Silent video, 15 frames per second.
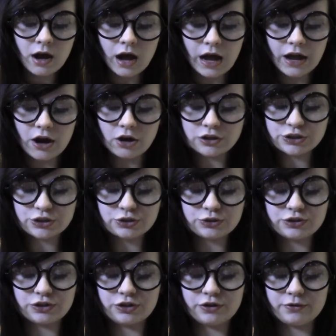I also
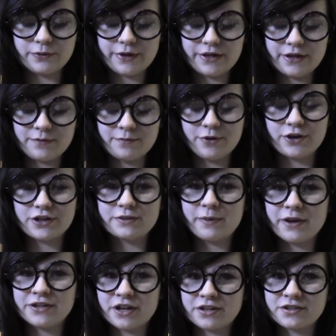started reading books
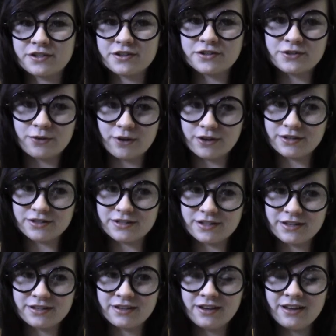by Jessica
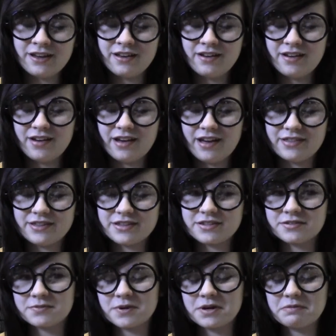Sorensen, and this
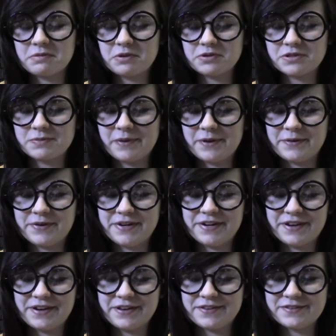is where most of my
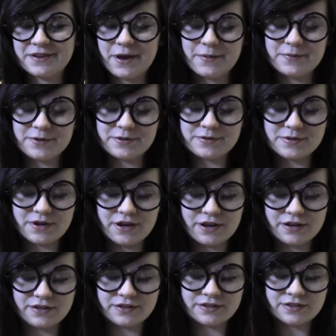reading has happened,
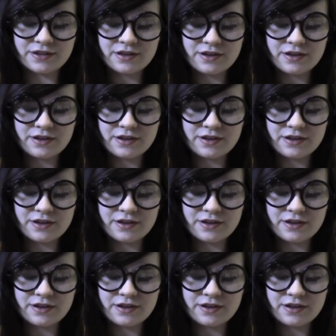because